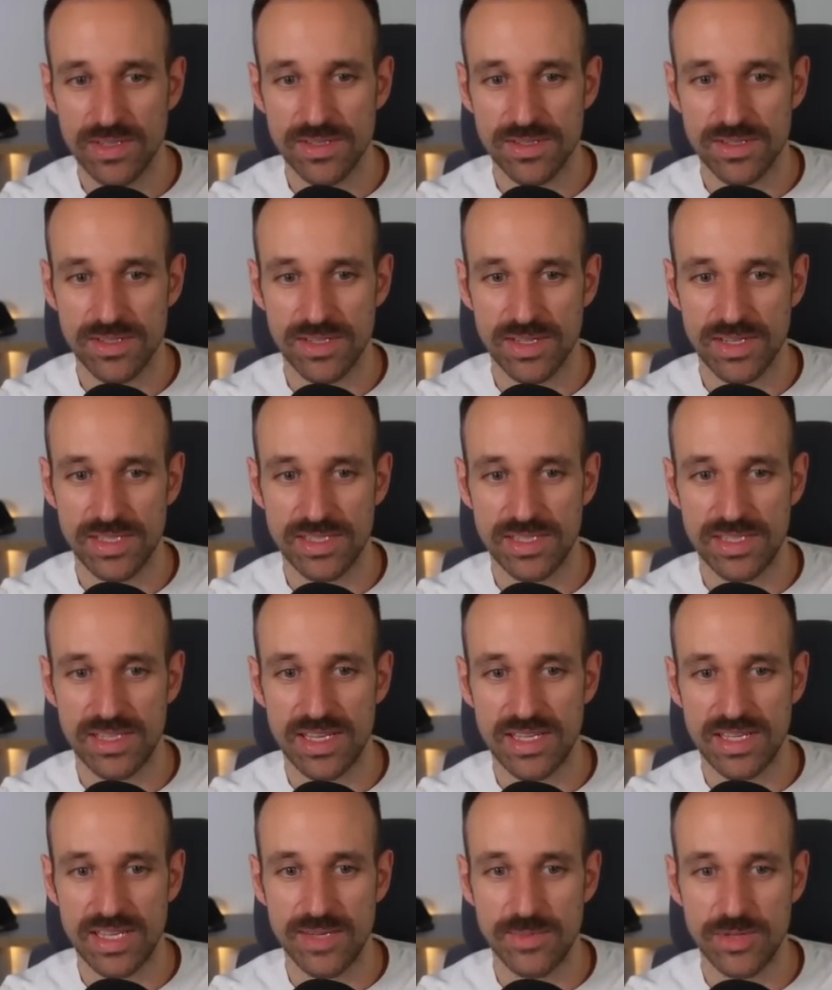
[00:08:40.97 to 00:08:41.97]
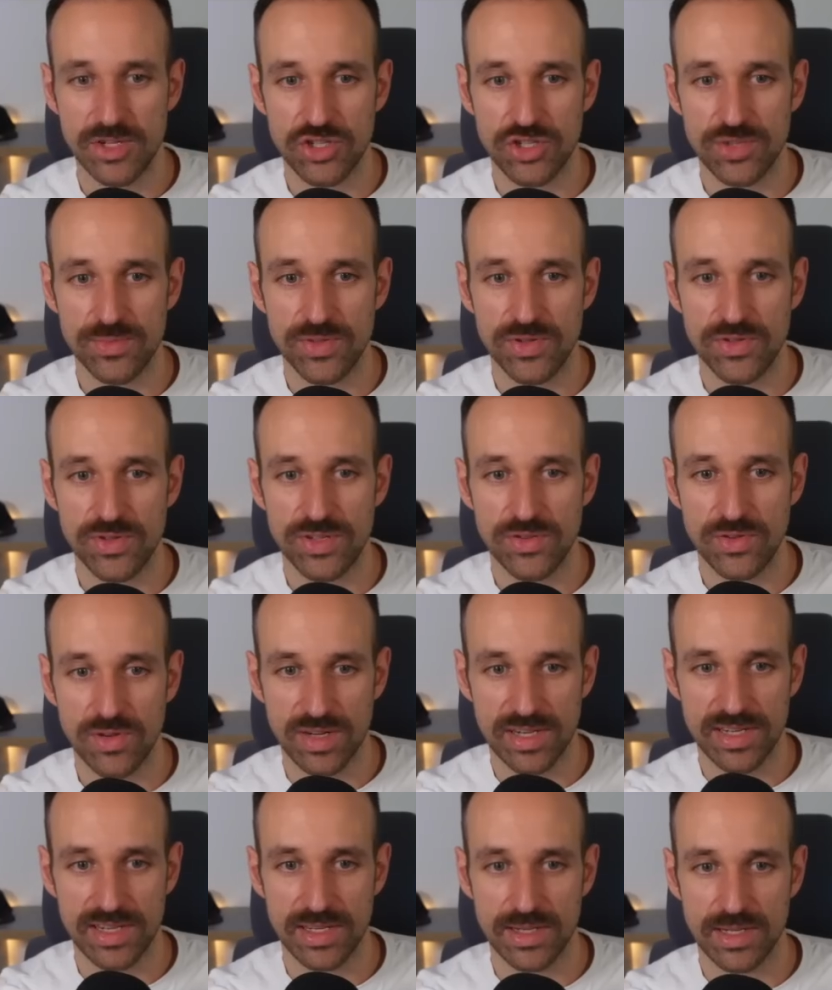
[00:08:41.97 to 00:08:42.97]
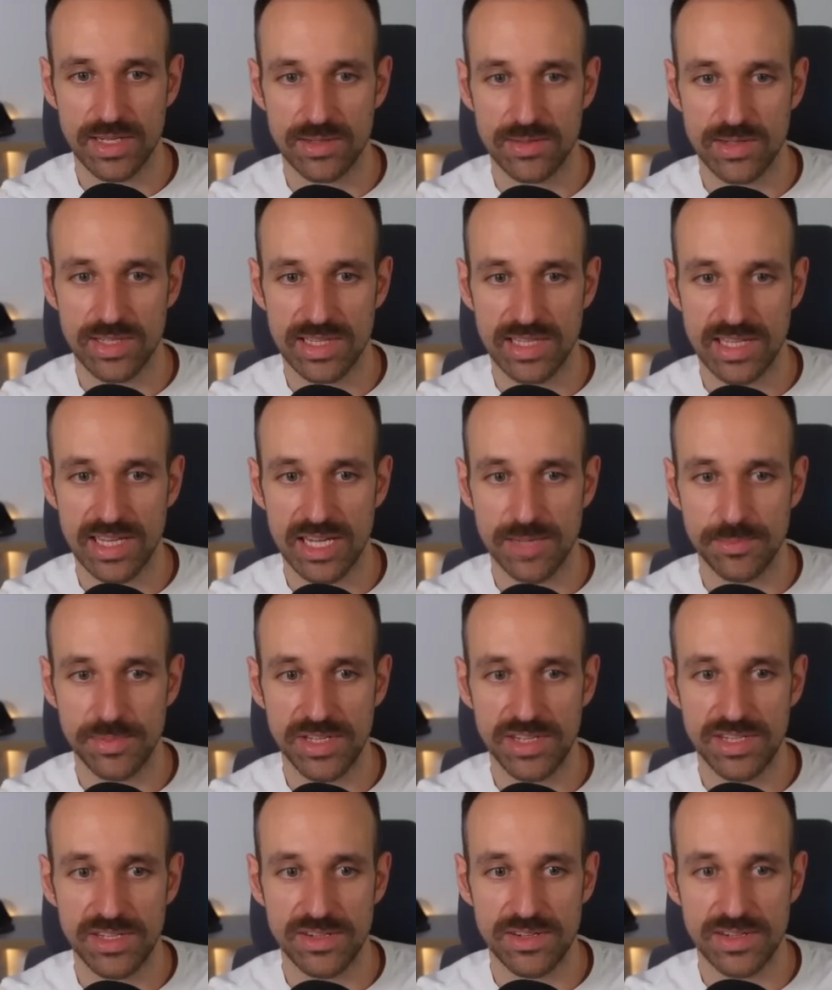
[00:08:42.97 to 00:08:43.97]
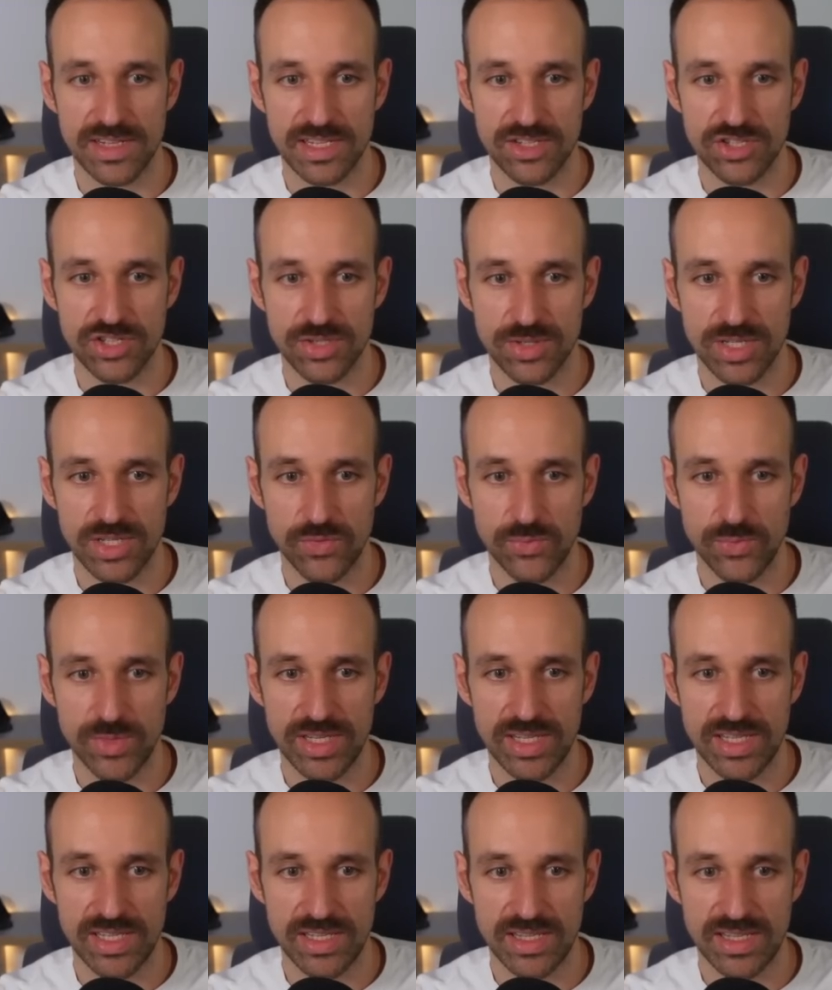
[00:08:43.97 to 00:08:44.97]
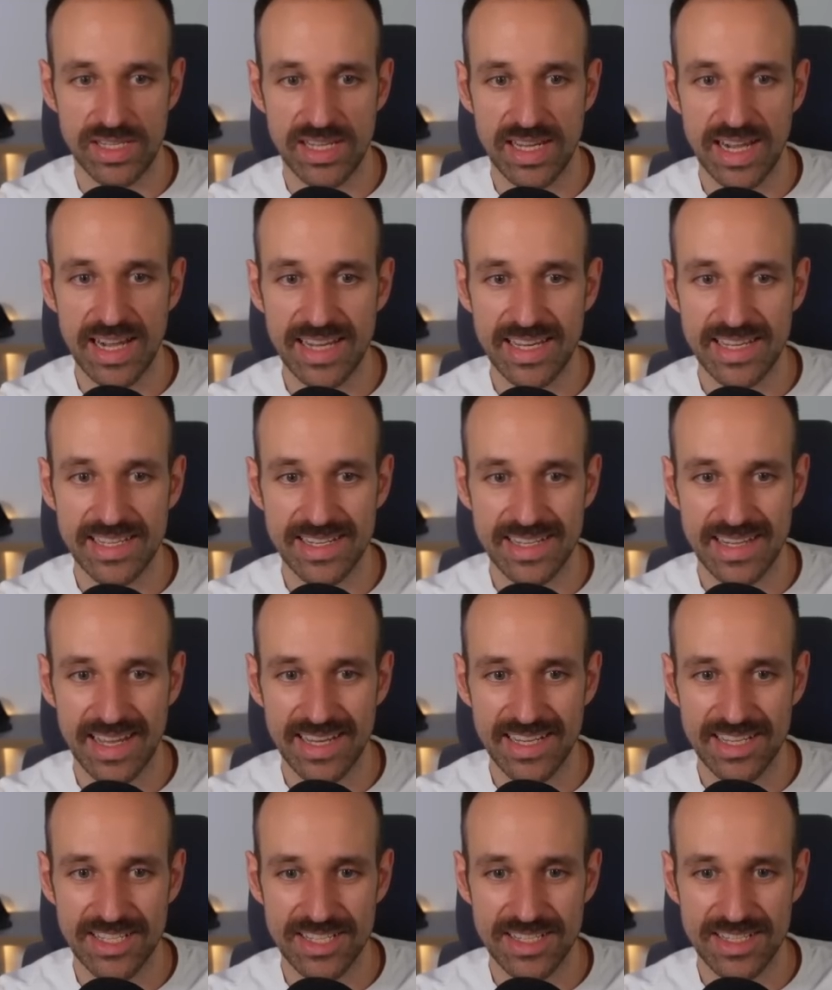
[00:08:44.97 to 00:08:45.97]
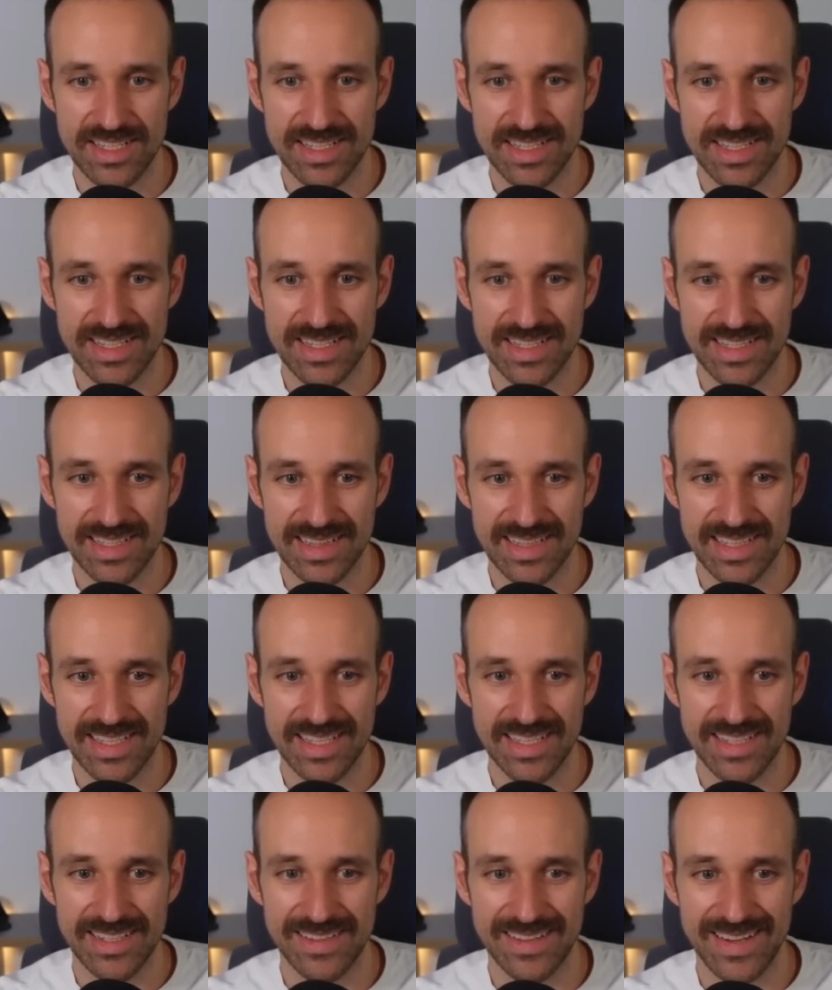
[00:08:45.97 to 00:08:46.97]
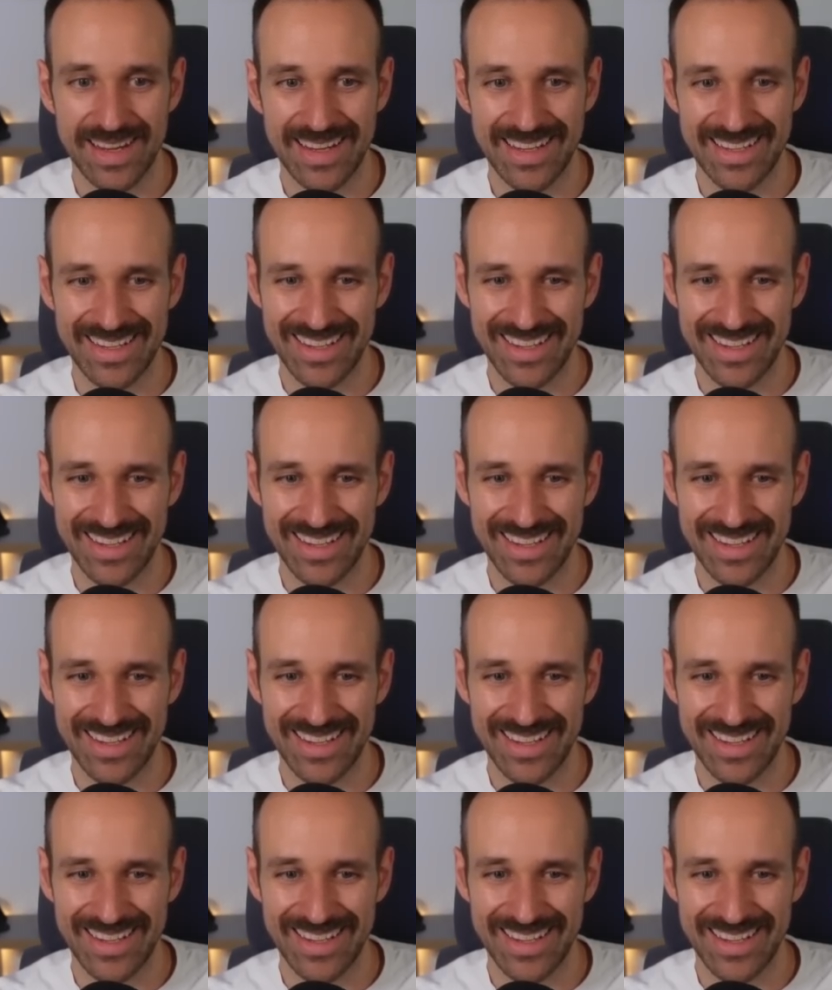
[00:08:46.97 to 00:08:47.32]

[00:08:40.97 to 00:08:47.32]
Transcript: So I see that image component or can I click up here? That should give me the icon and I can click here and